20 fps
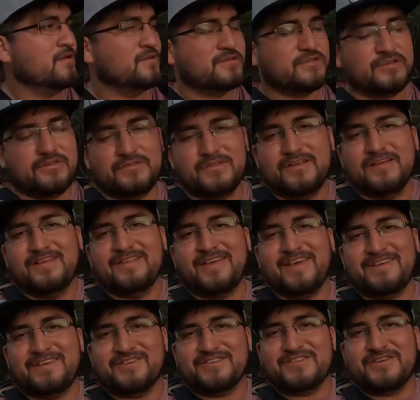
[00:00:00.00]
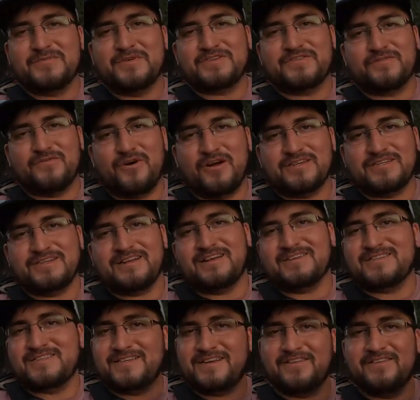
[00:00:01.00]
So thank y'all so much for watching.
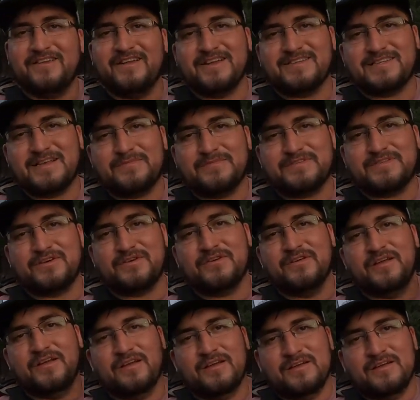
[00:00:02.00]
I'll see y'all in the next episode.